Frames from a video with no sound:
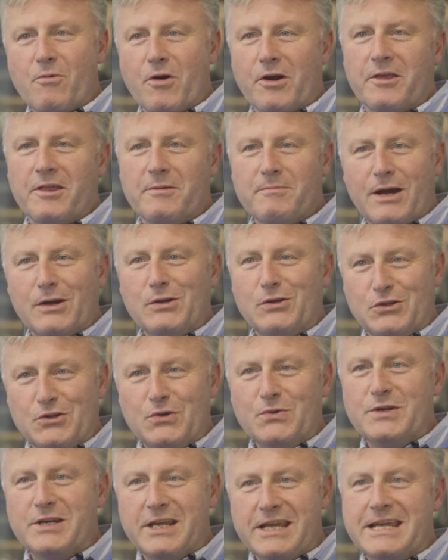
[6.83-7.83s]
one of the most
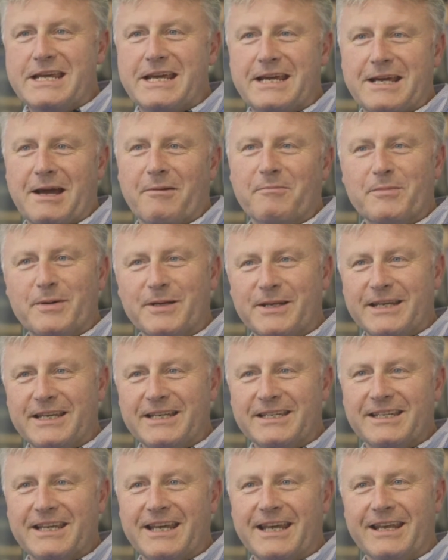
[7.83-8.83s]
unique
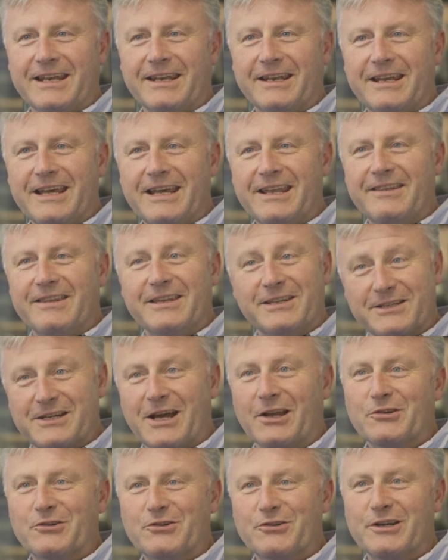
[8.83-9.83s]
companies in this
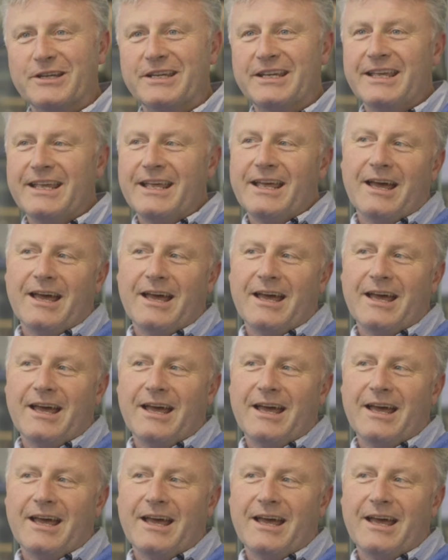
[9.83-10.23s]
country.